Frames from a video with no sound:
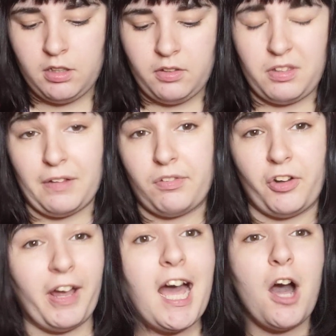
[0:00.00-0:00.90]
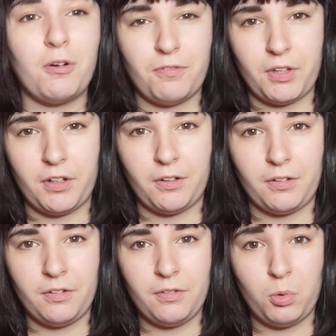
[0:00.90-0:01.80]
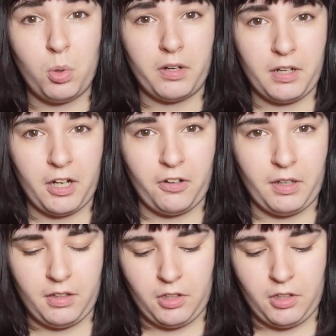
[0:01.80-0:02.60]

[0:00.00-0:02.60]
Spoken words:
scents that are out of their ordinary,